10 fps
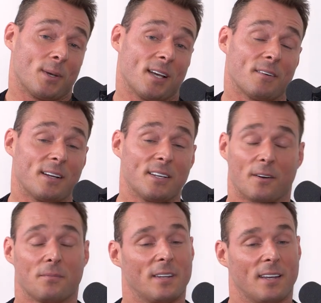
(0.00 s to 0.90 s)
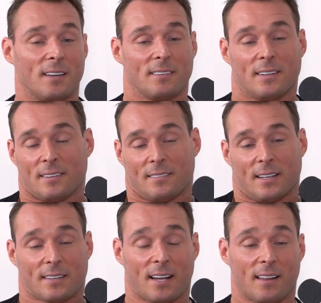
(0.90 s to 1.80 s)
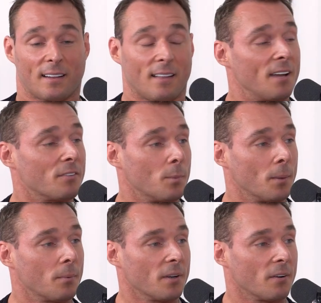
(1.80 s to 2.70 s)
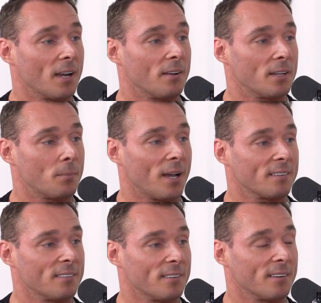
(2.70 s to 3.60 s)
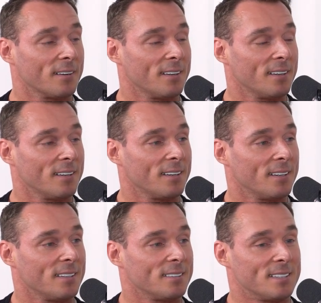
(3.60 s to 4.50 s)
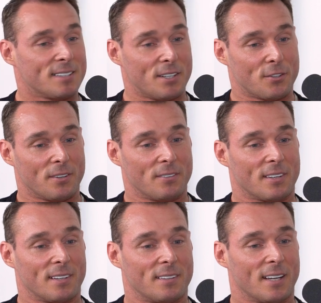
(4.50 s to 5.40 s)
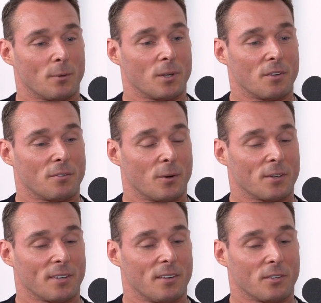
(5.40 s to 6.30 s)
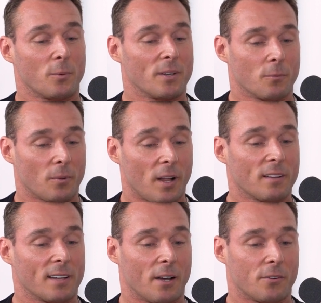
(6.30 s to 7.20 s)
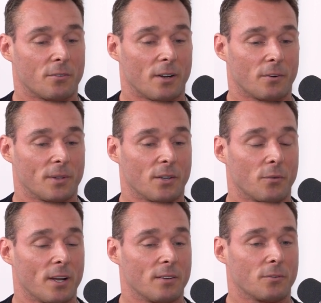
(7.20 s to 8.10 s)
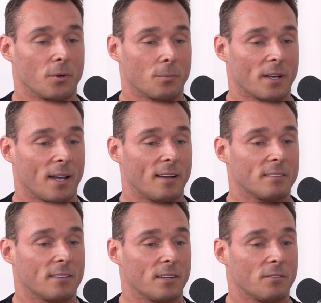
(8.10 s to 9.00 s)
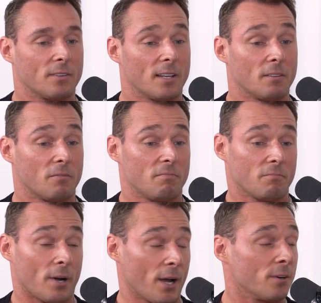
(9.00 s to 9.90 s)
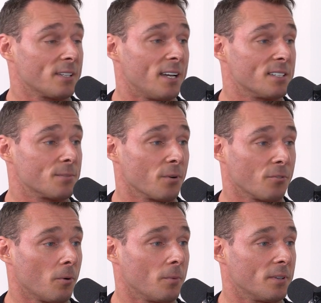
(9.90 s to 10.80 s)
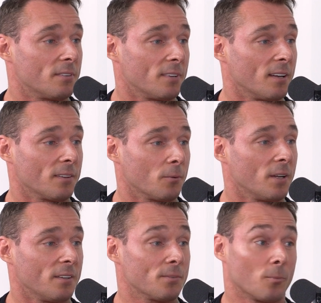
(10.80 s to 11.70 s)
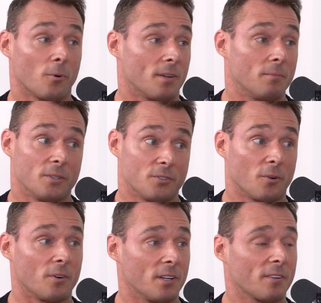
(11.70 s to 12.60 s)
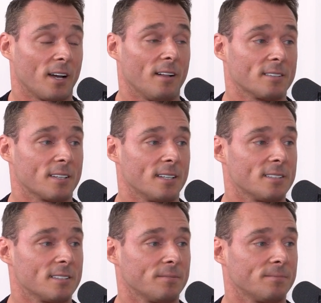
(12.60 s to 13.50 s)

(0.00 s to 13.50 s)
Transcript: being around, it's kind of like life. The people you're around impact your decisions and what you focus on. So luckily I was around a really great group of guys that prioritize performance and health and wellness more than the majority of college kids.